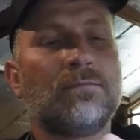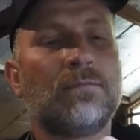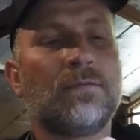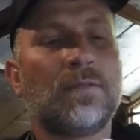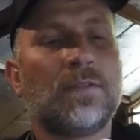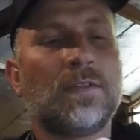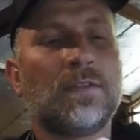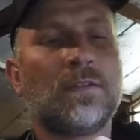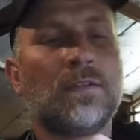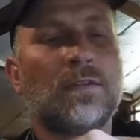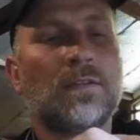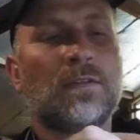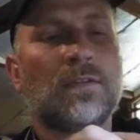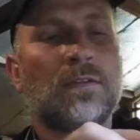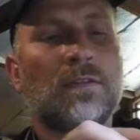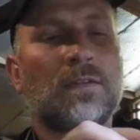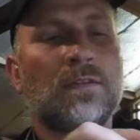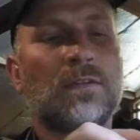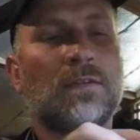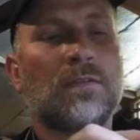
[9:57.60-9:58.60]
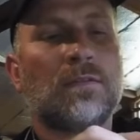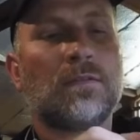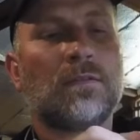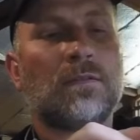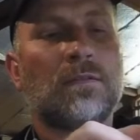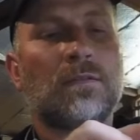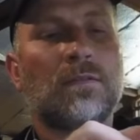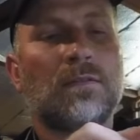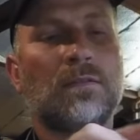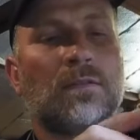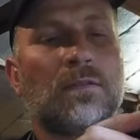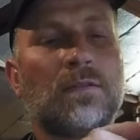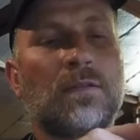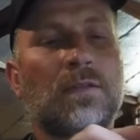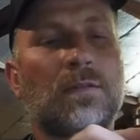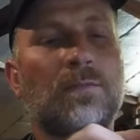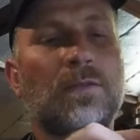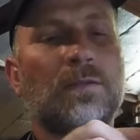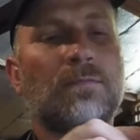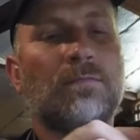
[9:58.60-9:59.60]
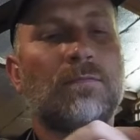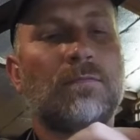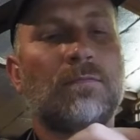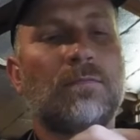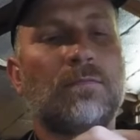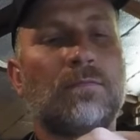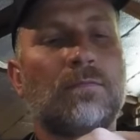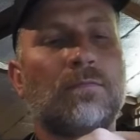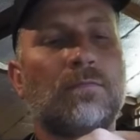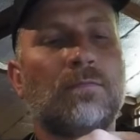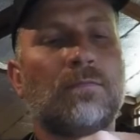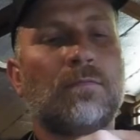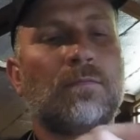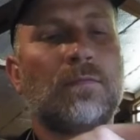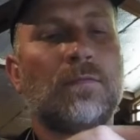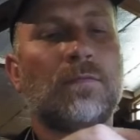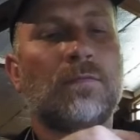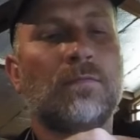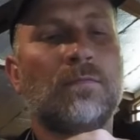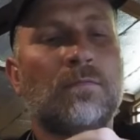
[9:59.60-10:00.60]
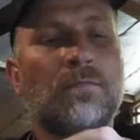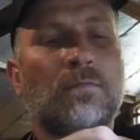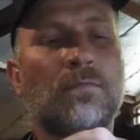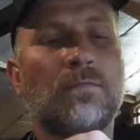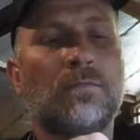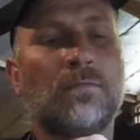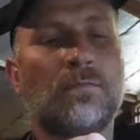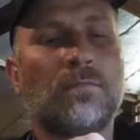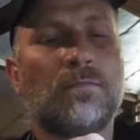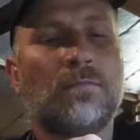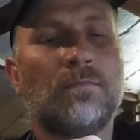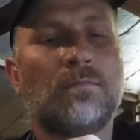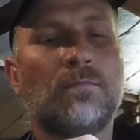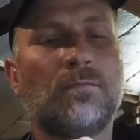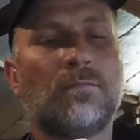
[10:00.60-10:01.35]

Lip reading: Nobody speaks.